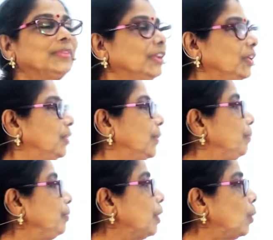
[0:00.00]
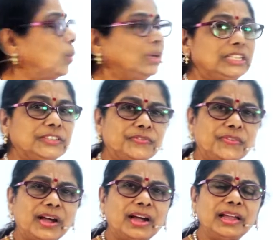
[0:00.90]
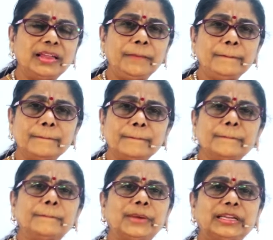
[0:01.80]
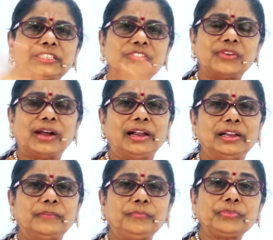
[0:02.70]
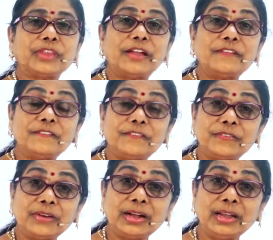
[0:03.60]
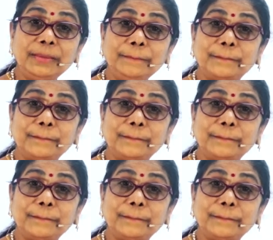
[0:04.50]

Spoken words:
Good. What is 5 plus 5? 5